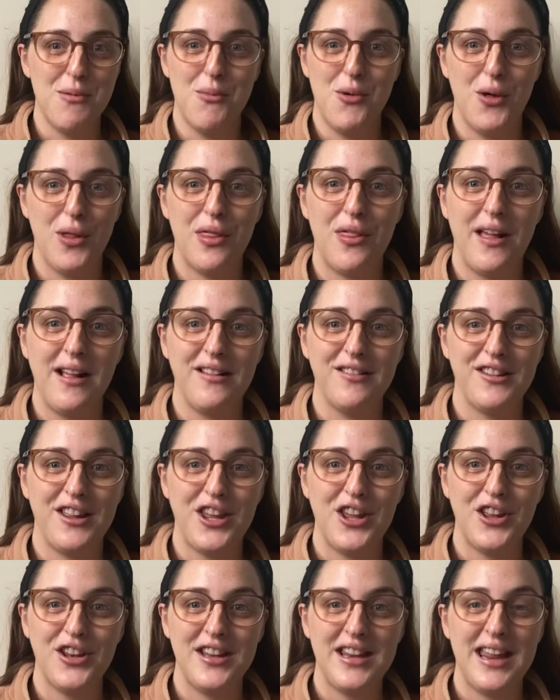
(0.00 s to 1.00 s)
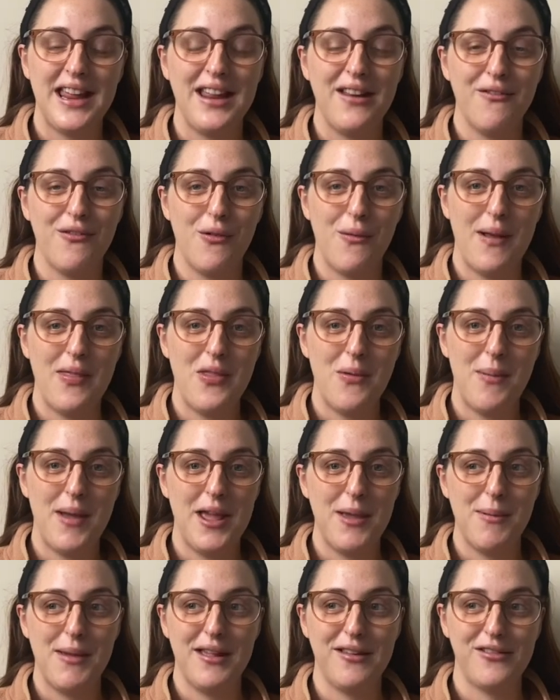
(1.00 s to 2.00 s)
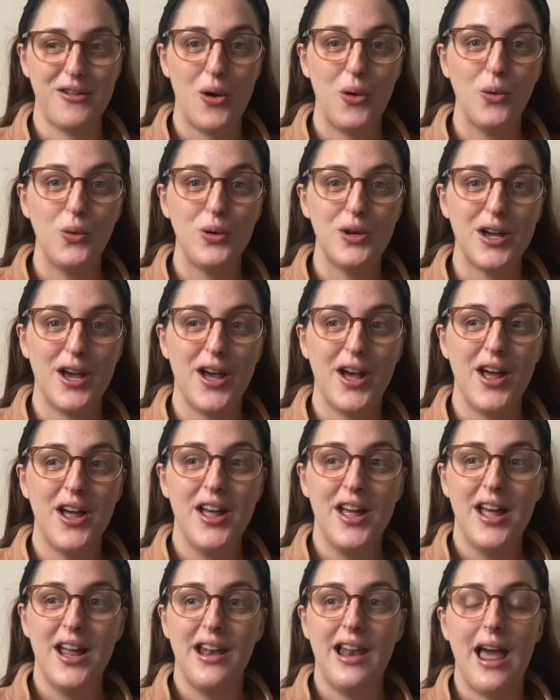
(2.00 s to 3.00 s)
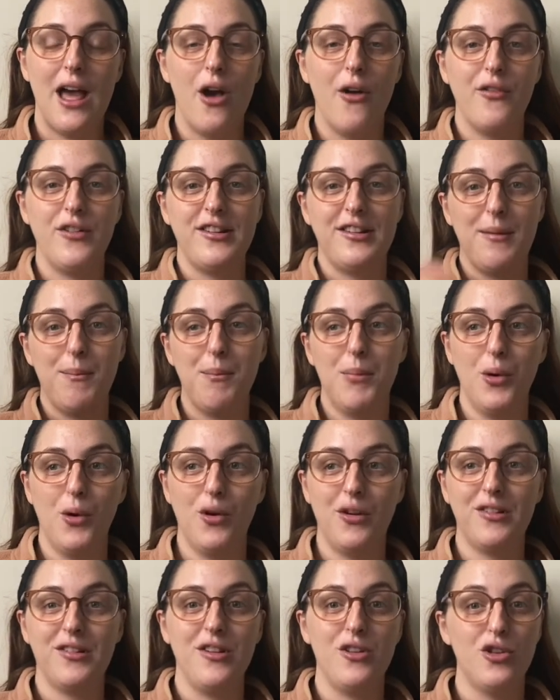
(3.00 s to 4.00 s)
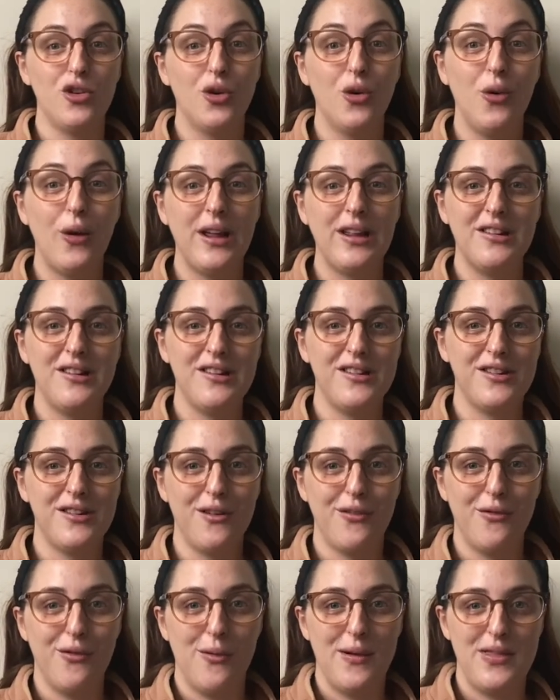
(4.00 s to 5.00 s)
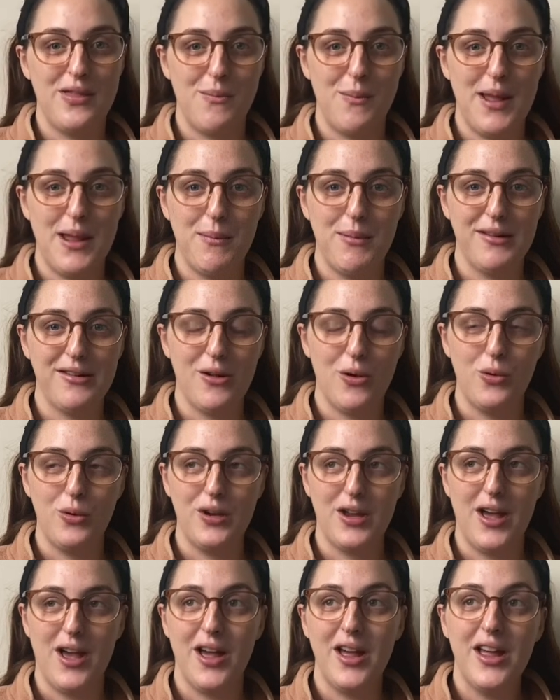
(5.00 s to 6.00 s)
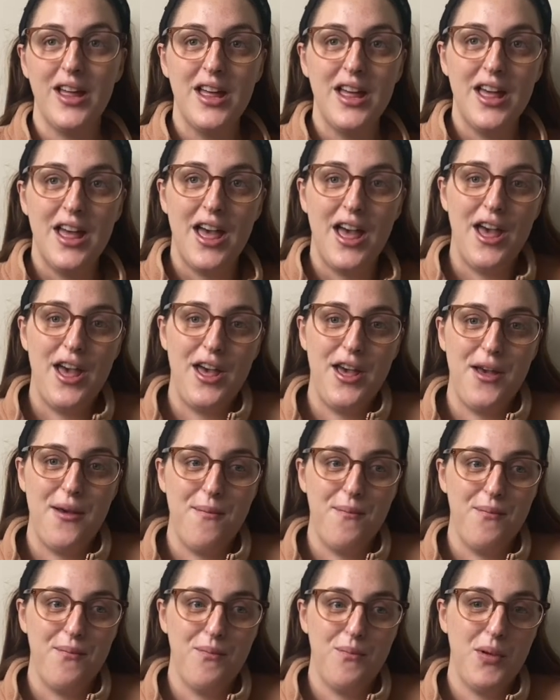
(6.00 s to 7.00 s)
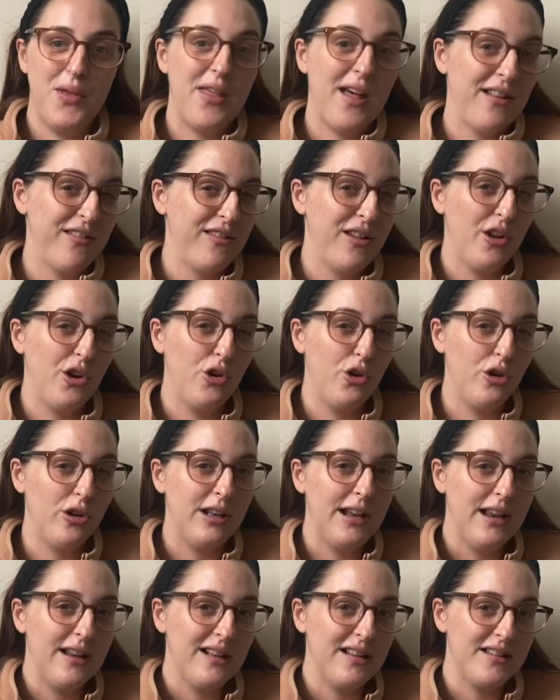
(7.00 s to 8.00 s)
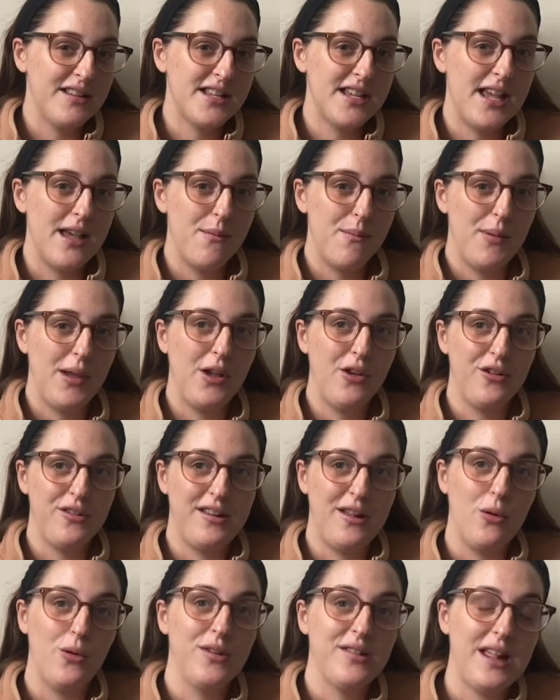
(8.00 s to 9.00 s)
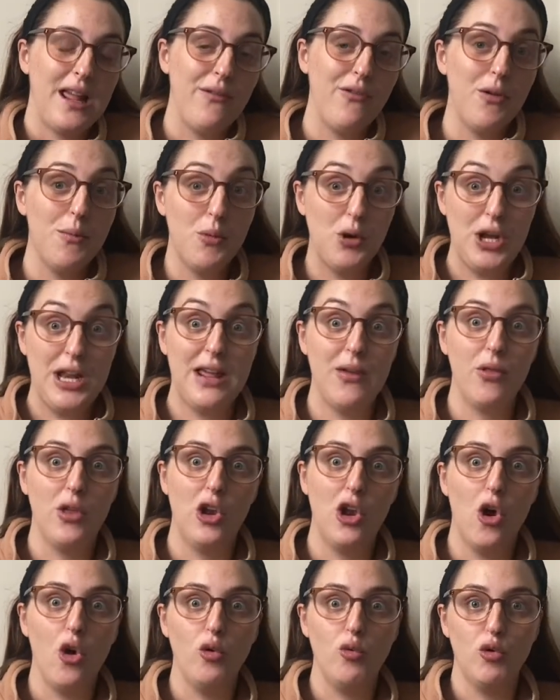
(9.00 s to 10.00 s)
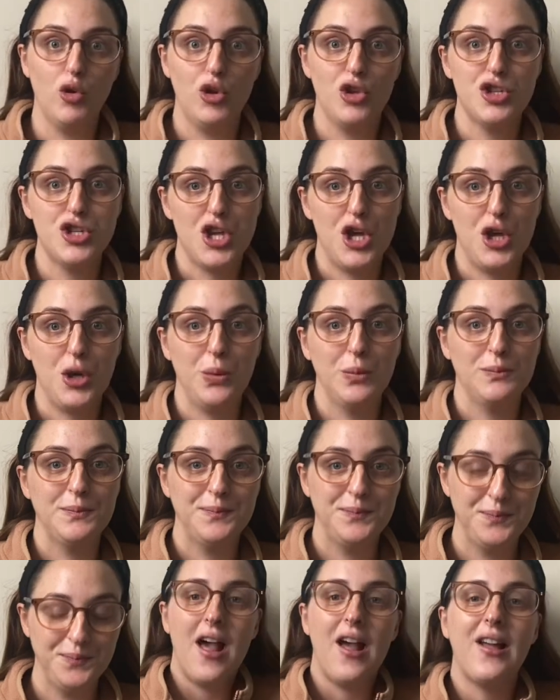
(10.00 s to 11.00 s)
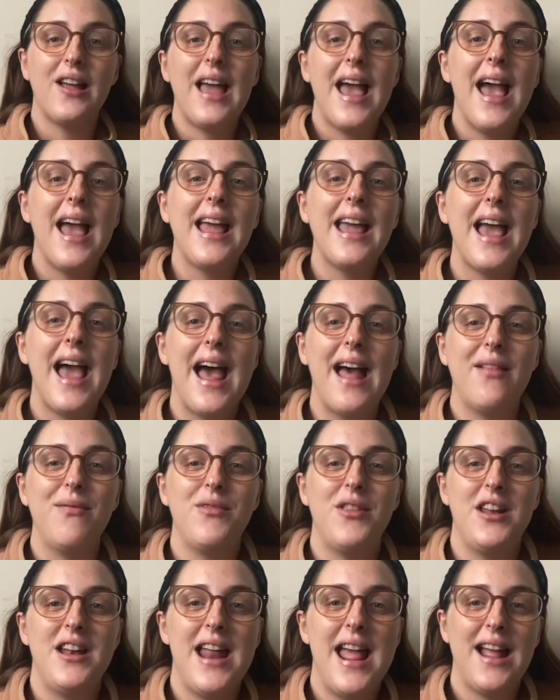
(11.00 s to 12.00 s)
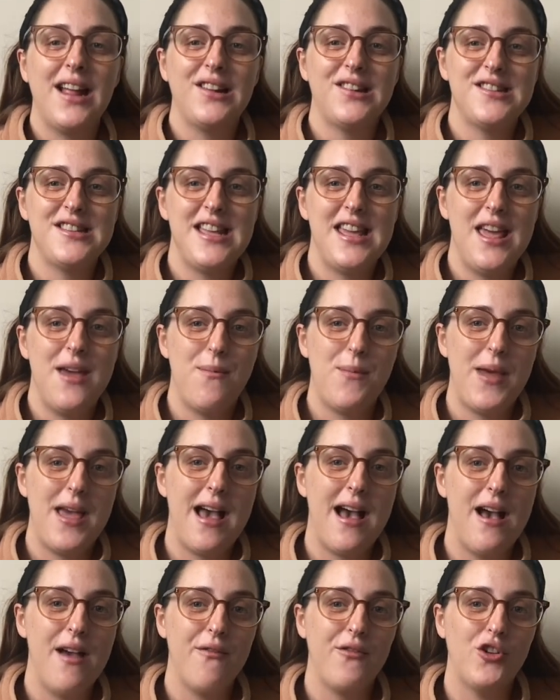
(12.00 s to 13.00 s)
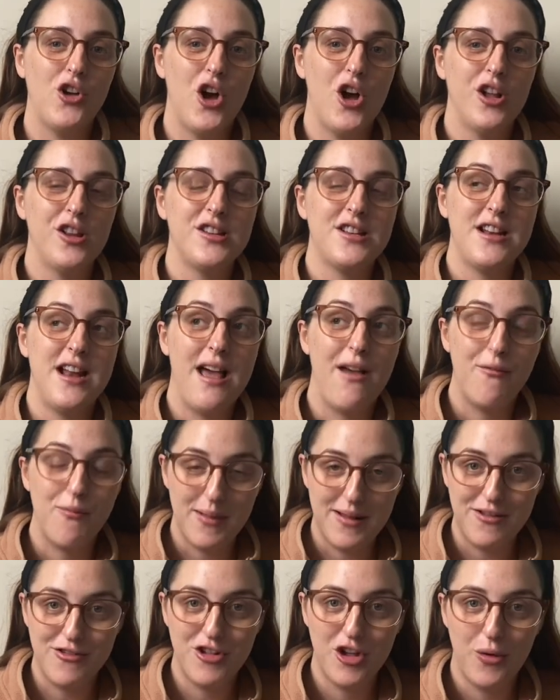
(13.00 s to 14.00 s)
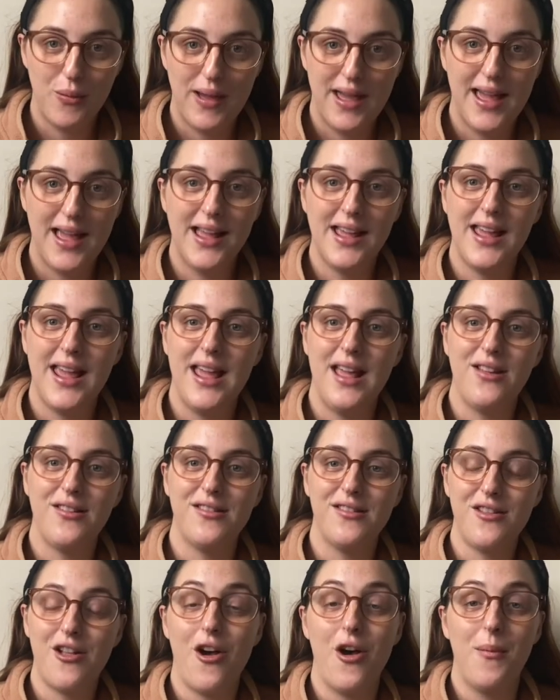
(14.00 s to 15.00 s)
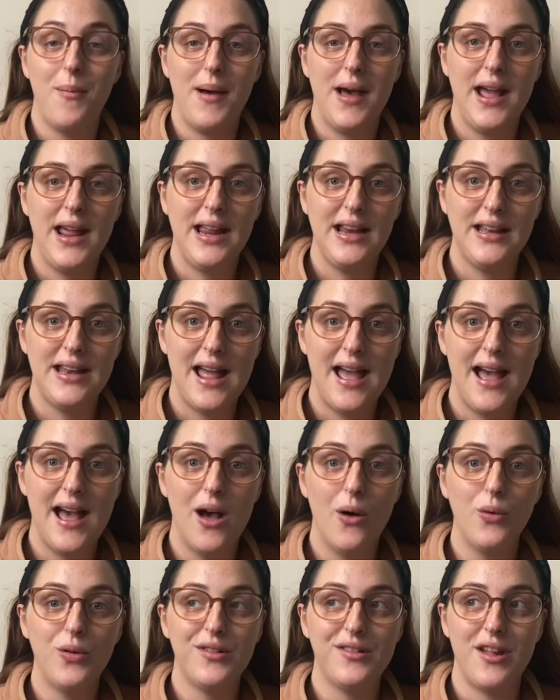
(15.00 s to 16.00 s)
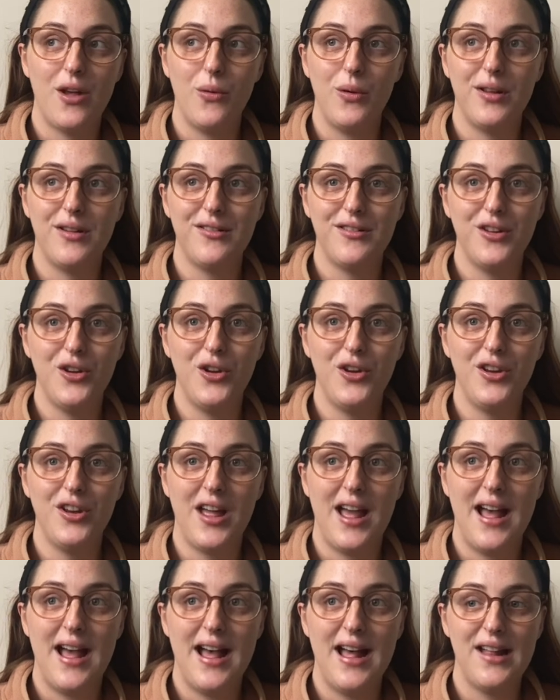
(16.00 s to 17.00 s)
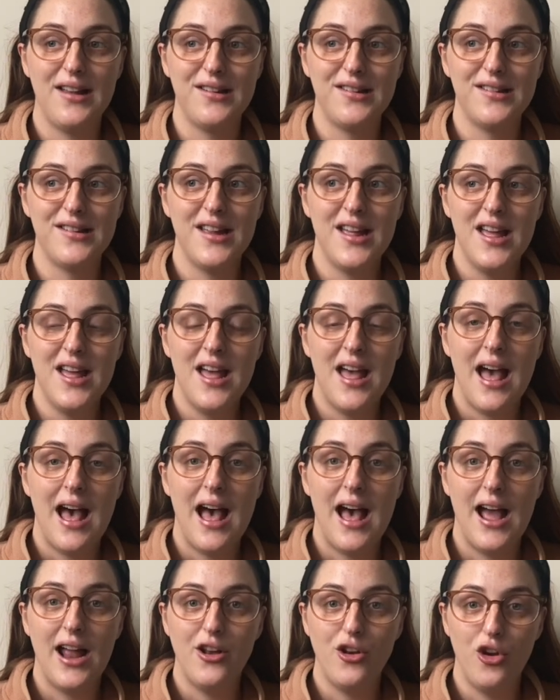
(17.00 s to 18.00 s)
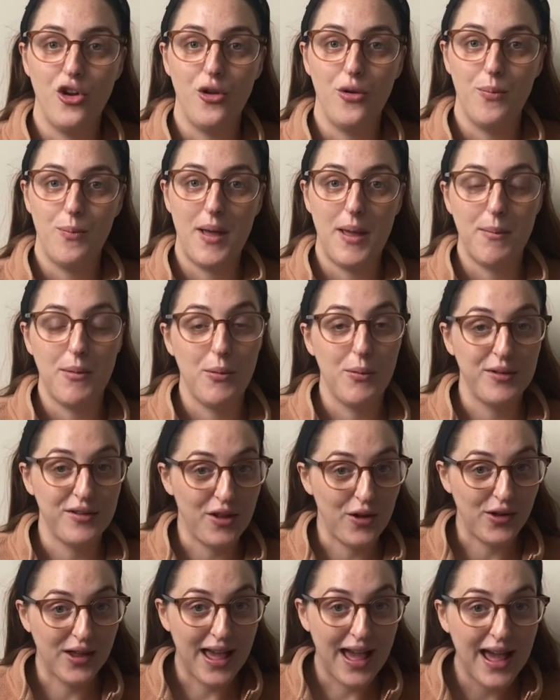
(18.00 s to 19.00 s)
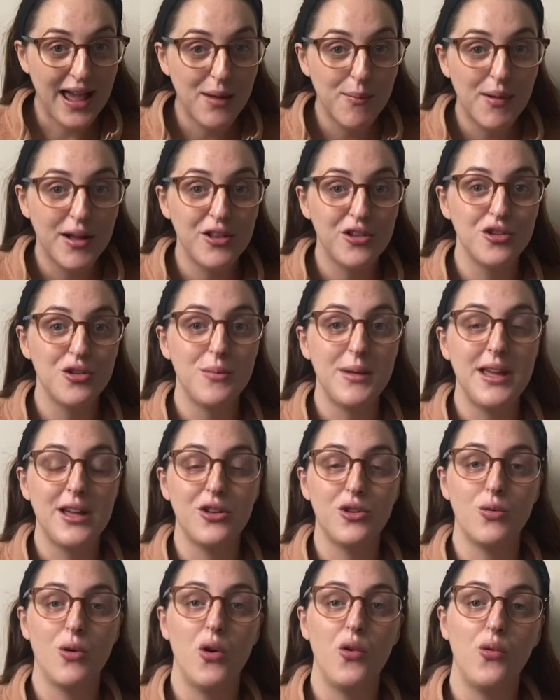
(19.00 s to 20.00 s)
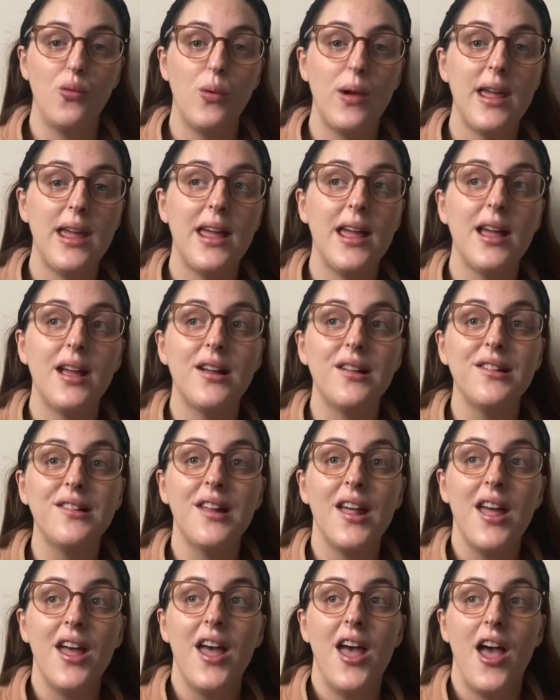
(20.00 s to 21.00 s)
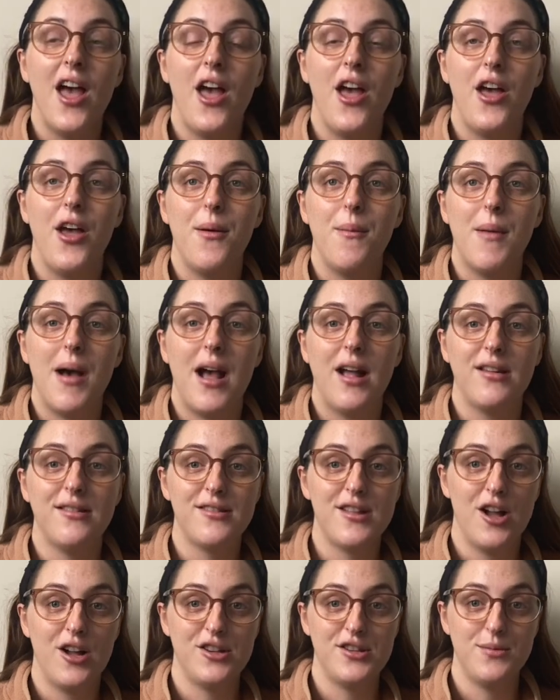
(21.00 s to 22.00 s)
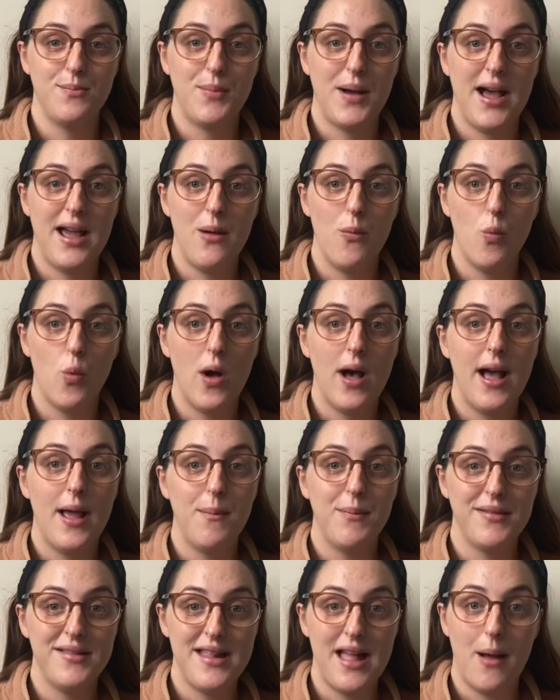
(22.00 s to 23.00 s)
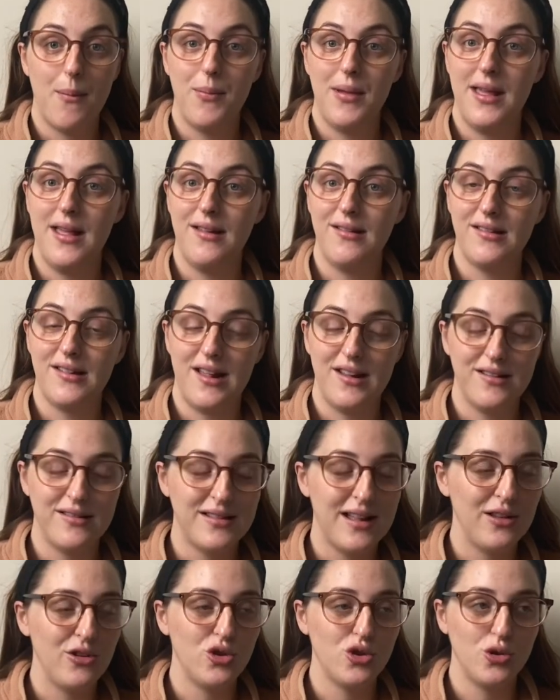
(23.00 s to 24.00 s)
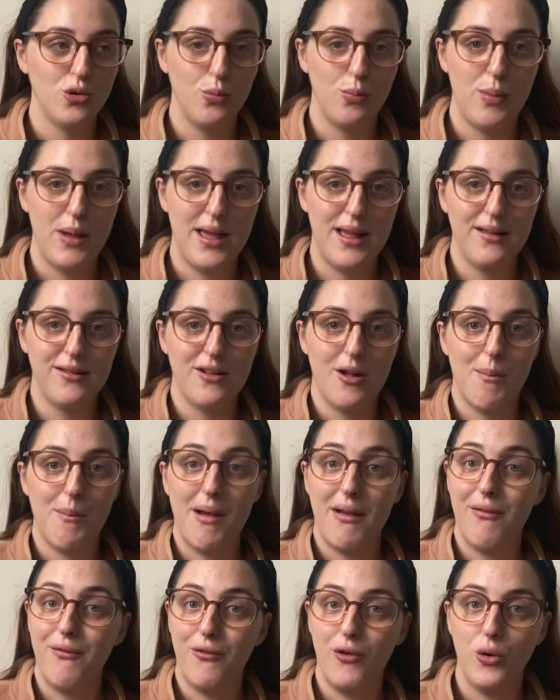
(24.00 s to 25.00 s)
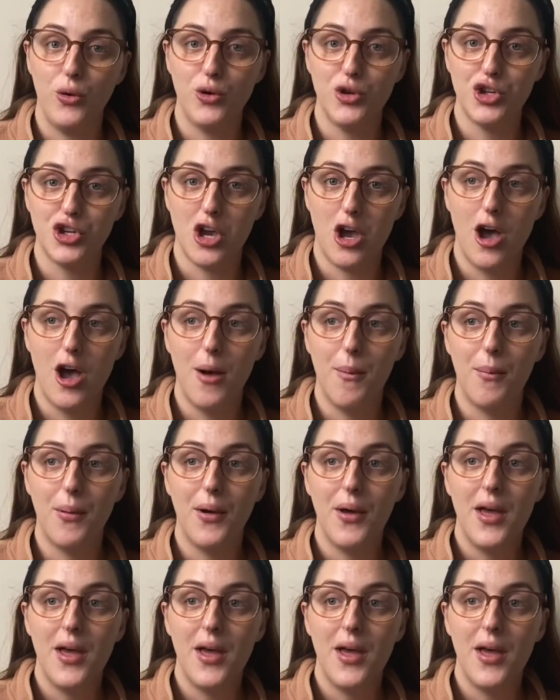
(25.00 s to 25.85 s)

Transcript: more things that you'd need for when the baby is older, like obviously books and toys and stuff for when the baby's older. But that's a good little tip because it will save you money in the long run too. Okay, and the next tip I've got and I've been doing is start buying now. So as soon as I knew baby was okay, my tummy at 12 weeks, I started buying wipes, nappies, essential bits on my food shop,